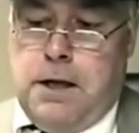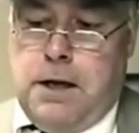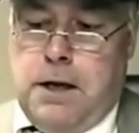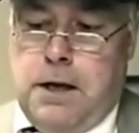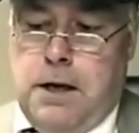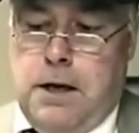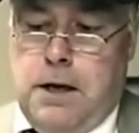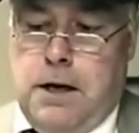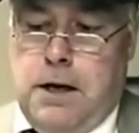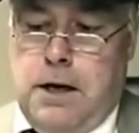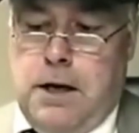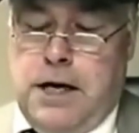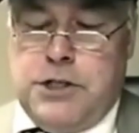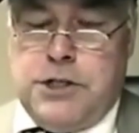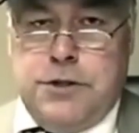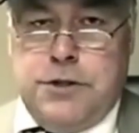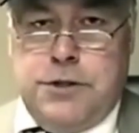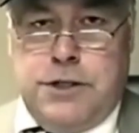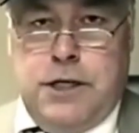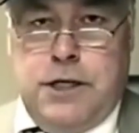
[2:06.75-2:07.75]
Uh, I
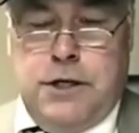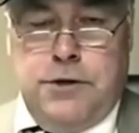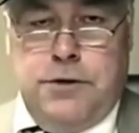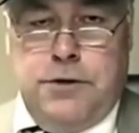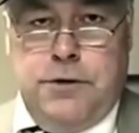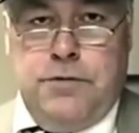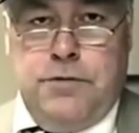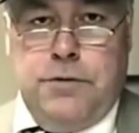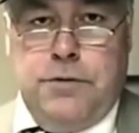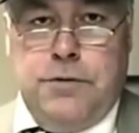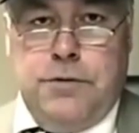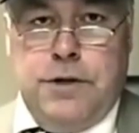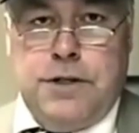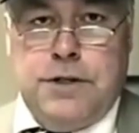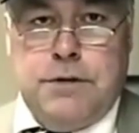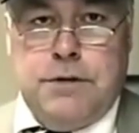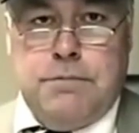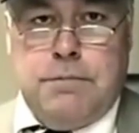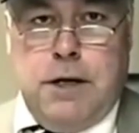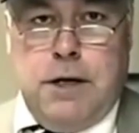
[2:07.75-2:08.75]
should tell you a few things
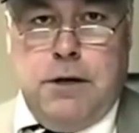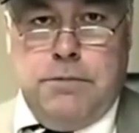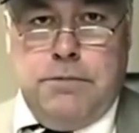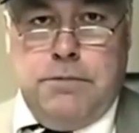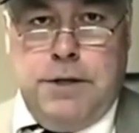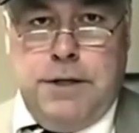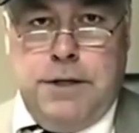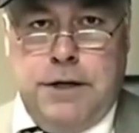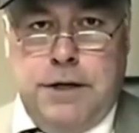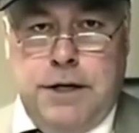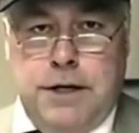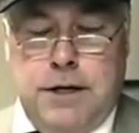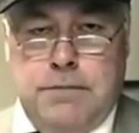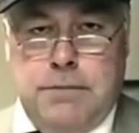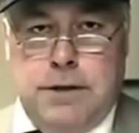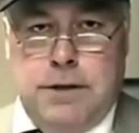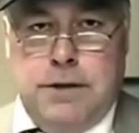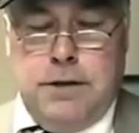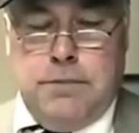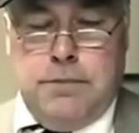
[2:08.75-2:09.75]
about me that I'm
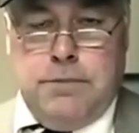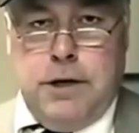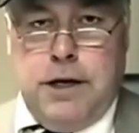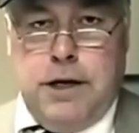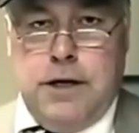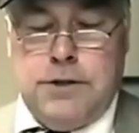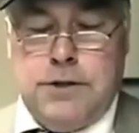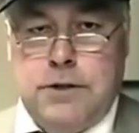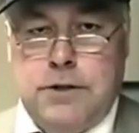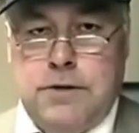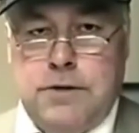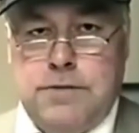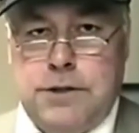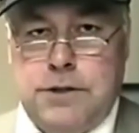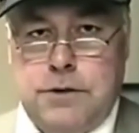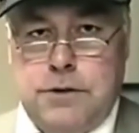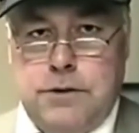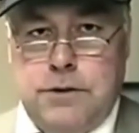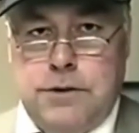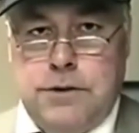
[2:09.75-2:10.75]
a, a prior service
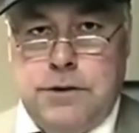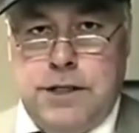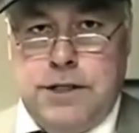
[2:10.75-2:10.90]
soldier.